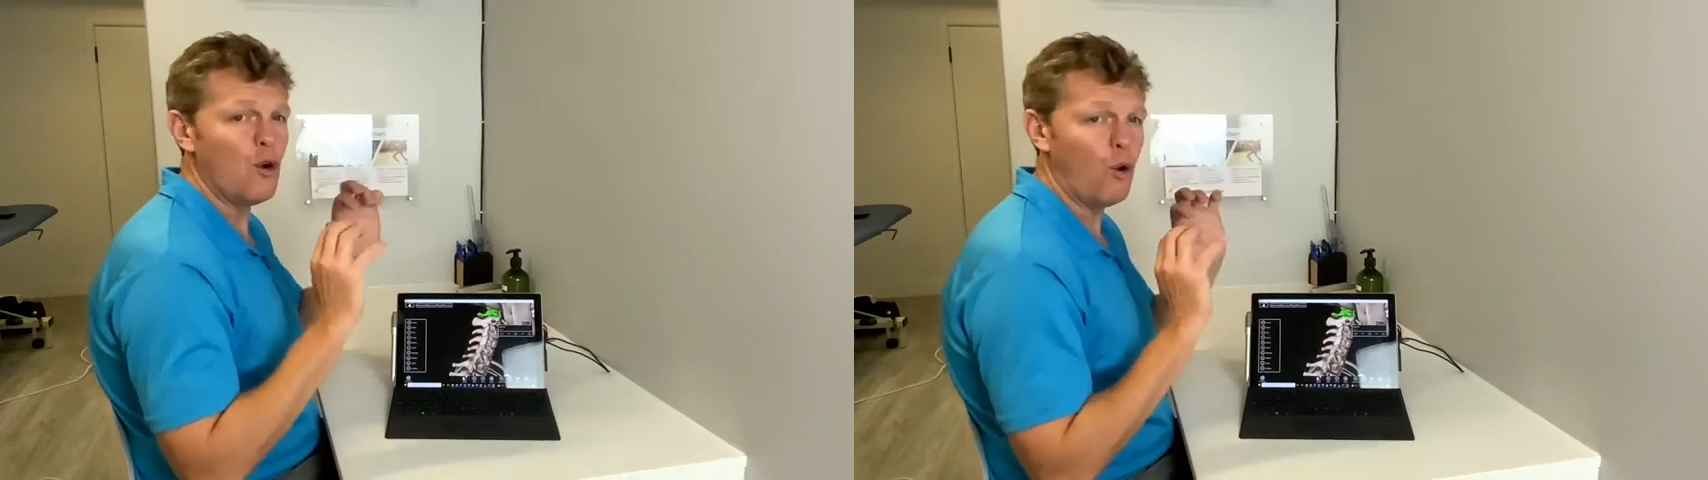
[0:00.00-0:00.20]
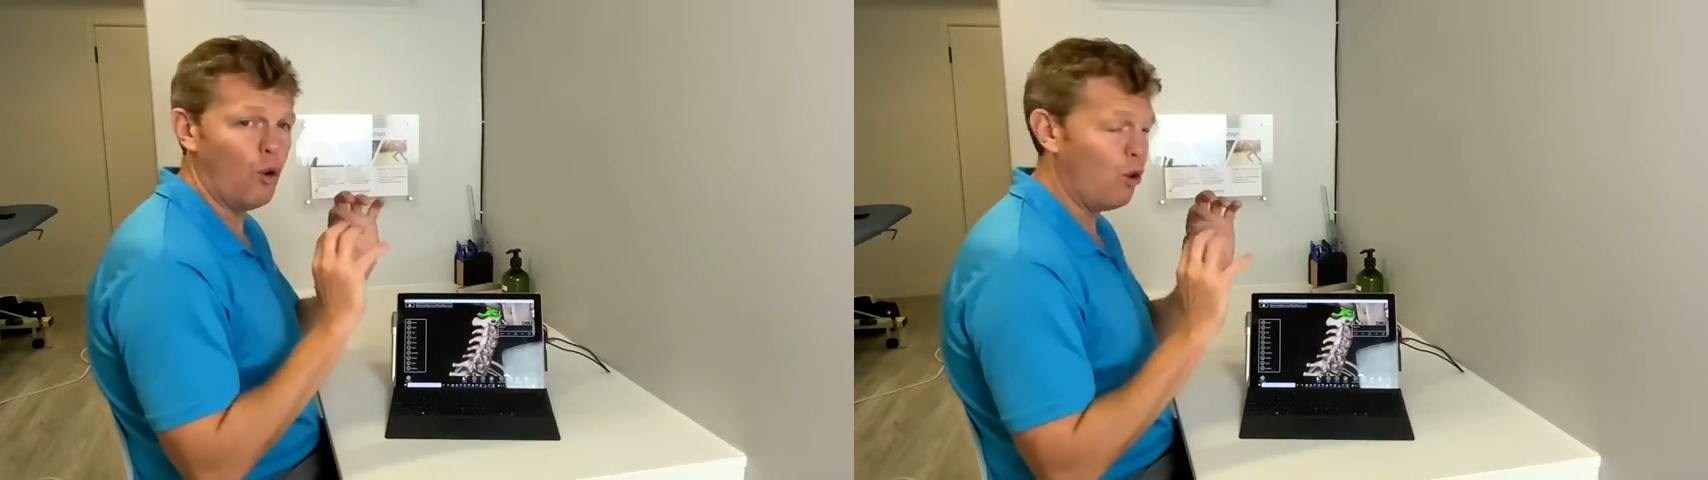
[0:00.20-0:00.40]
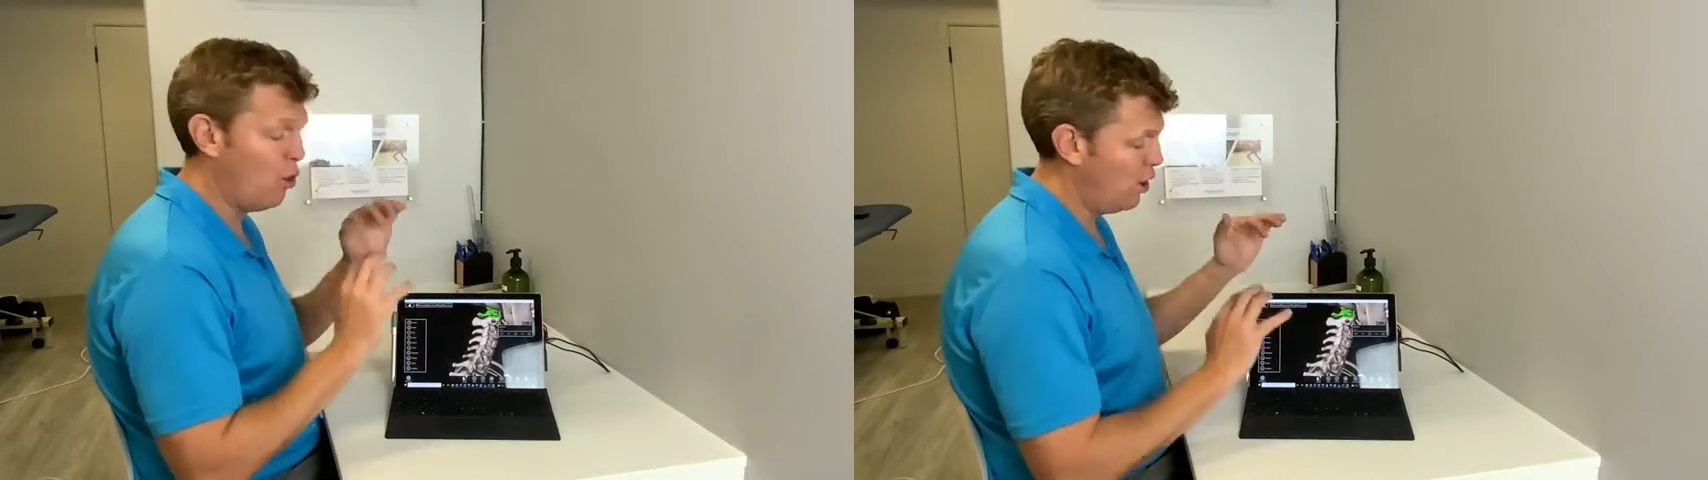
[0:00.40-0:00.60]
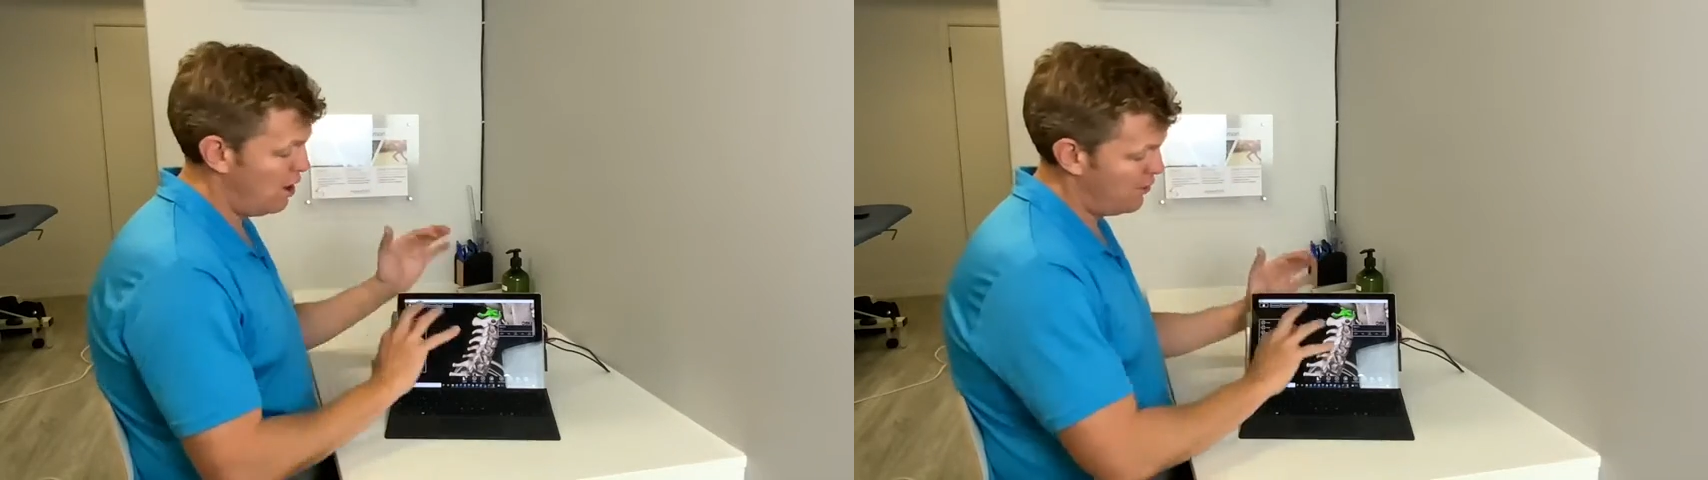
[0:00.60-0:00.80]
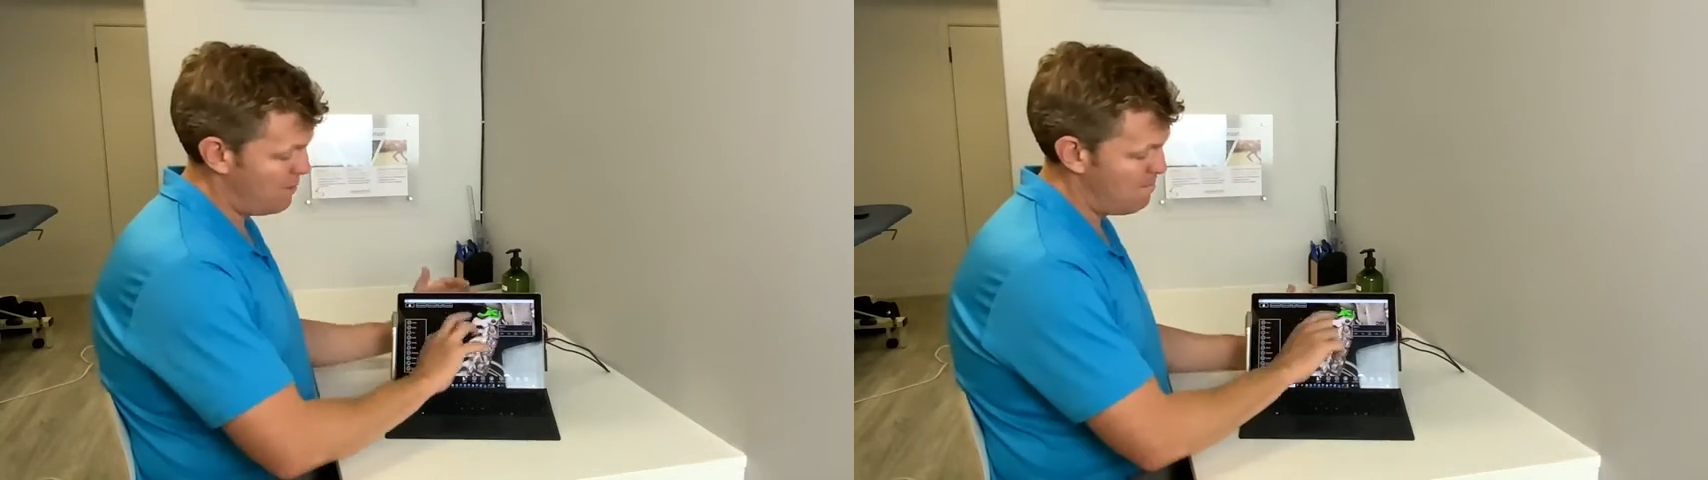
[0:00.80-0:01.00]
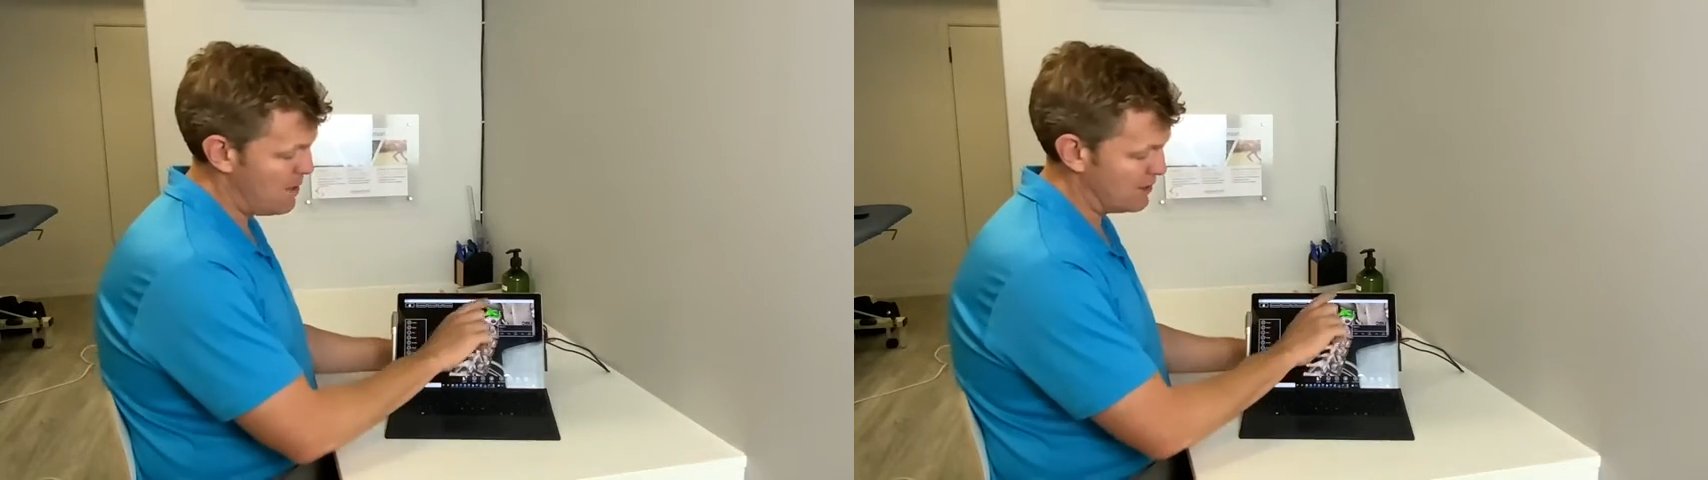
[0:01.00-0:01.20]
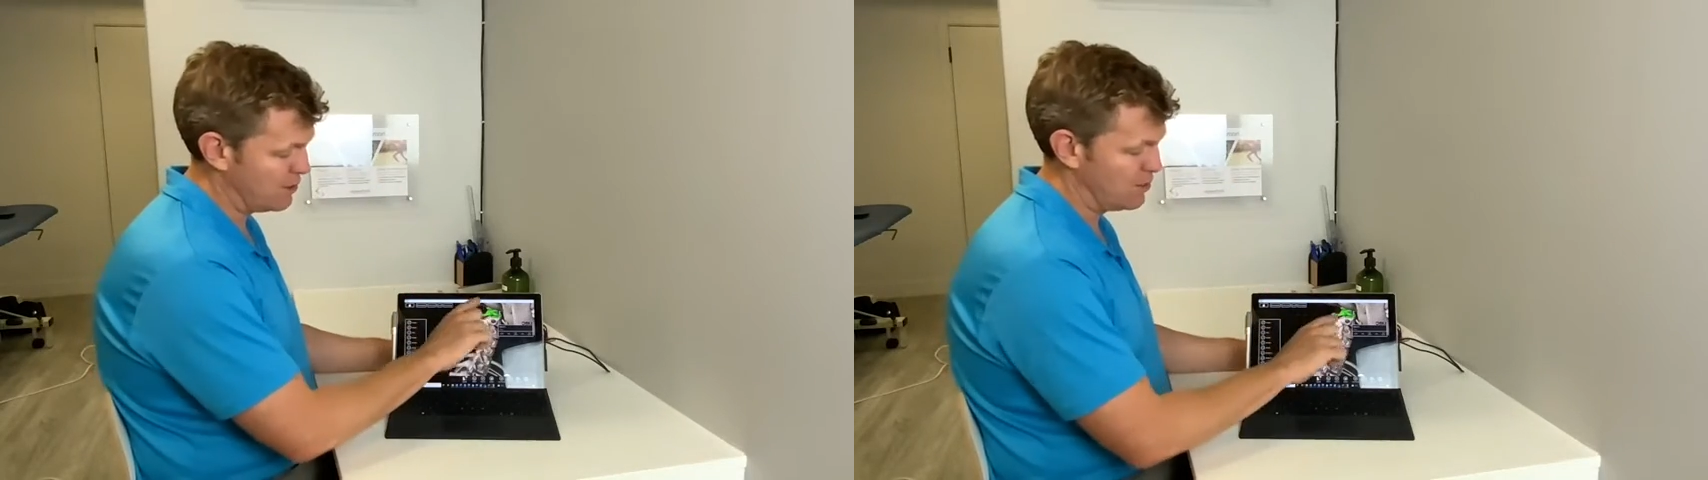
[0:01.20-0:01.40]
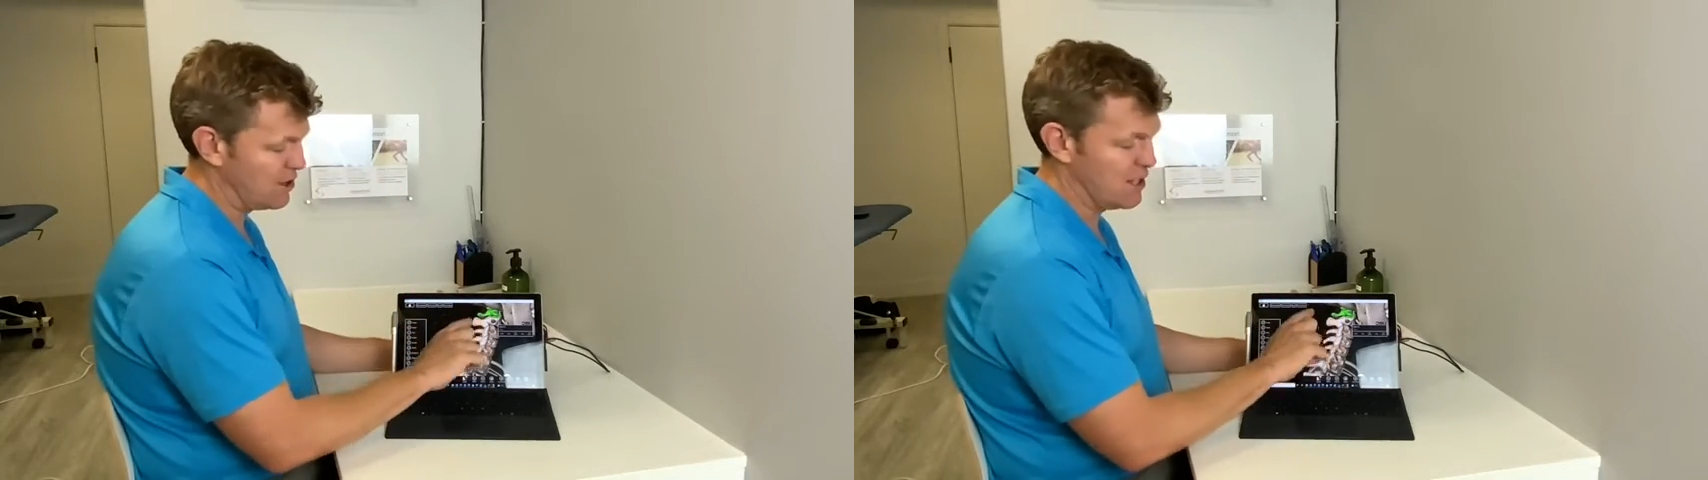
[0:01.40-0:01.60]
or the
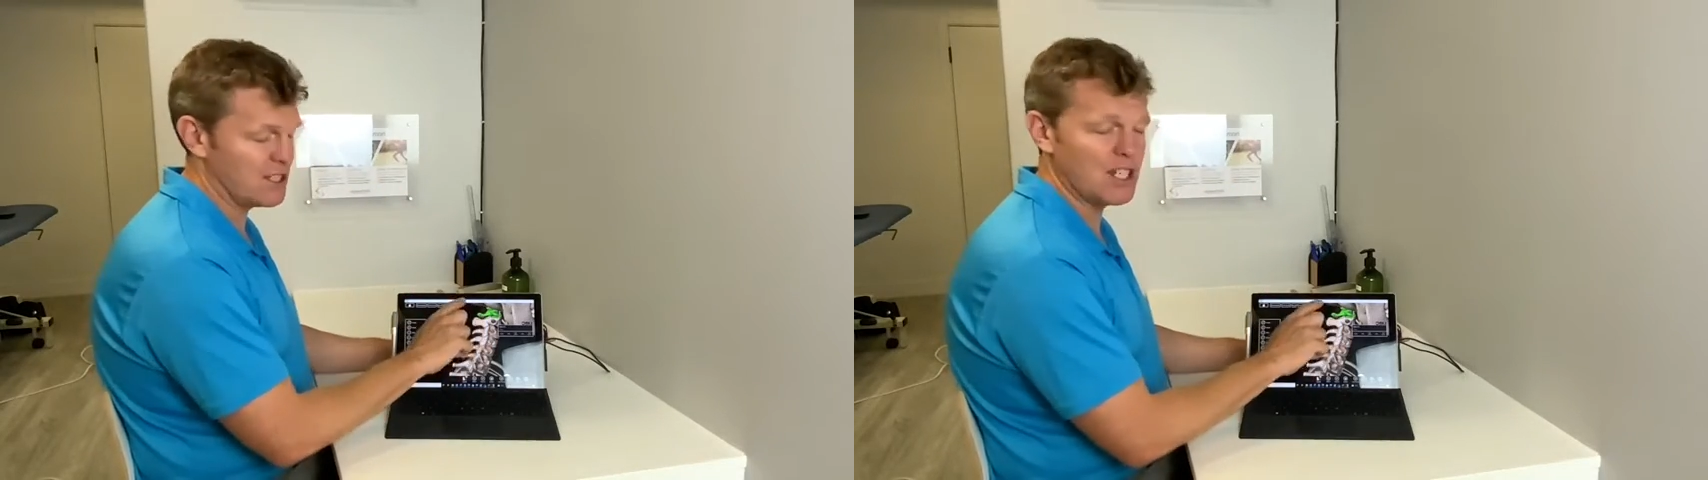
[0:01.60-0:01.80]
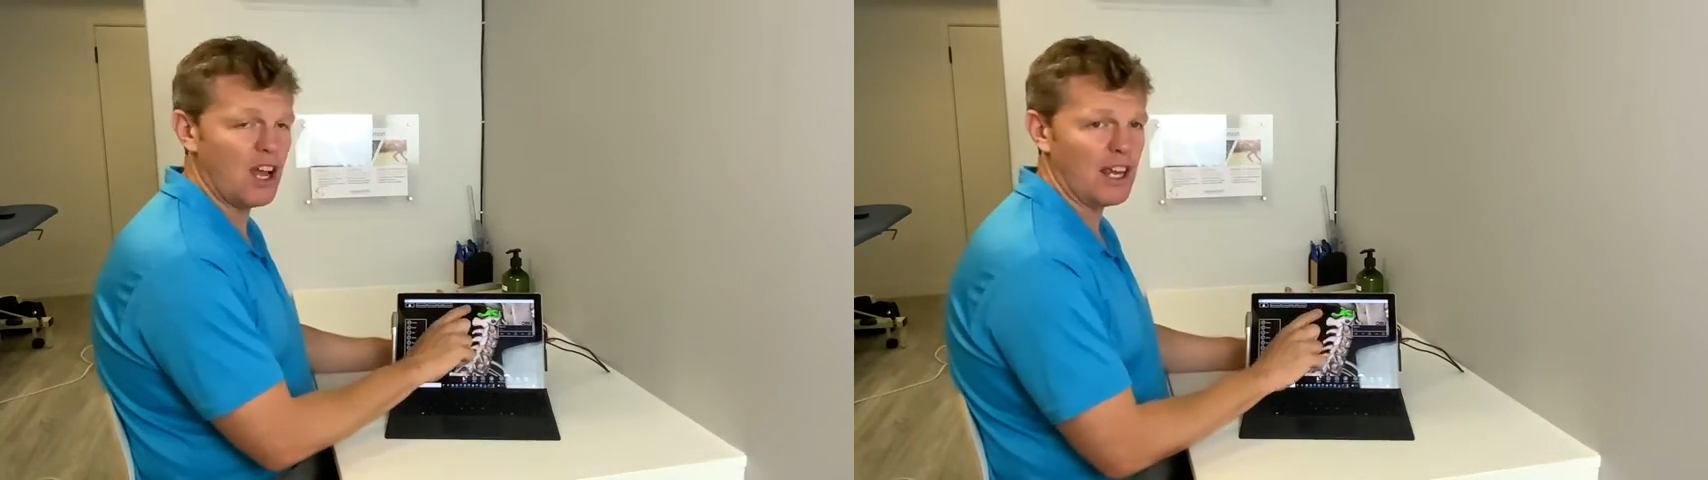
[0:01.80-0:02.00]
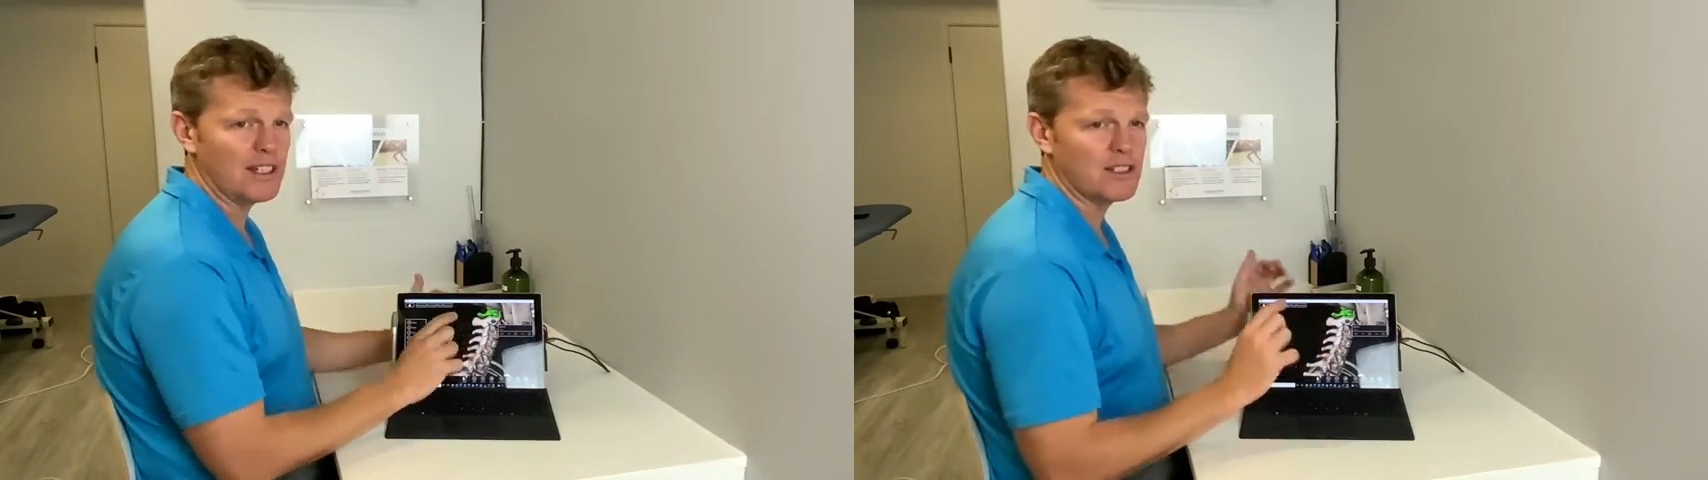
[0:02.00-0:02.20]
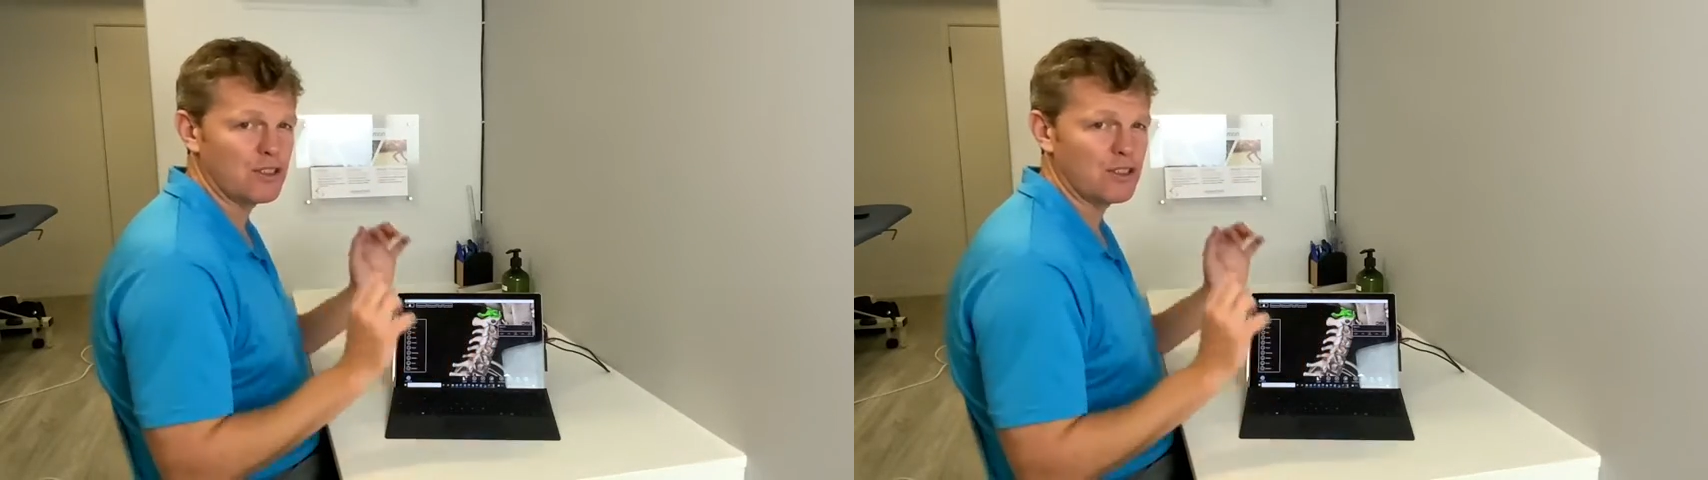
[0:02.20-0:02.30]
muscles that are tight,